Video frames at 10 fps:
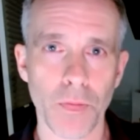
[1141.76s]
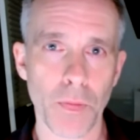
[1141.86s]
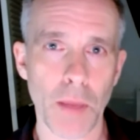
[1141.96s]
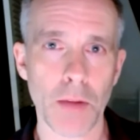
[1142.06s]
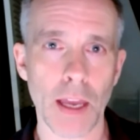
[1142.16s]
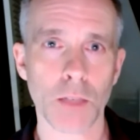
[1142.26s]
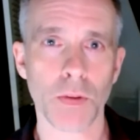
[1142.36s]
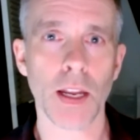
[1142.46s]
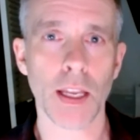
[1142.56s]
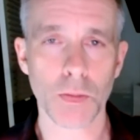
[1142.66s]
baby
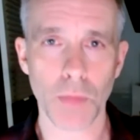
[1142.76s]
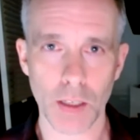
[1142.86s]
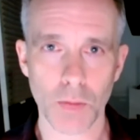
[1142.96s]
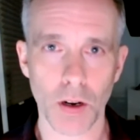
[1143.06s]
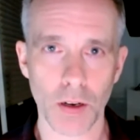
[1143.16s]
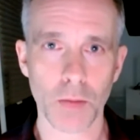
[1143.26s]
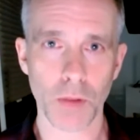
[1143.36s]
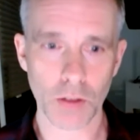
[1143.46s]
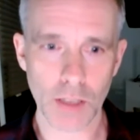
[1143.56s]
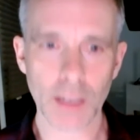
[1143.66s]
aspirin as part of the
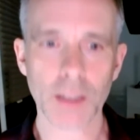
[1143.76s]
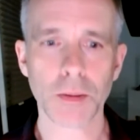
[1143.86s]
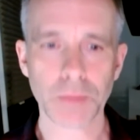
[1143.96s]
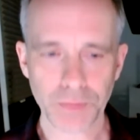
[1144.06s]
process.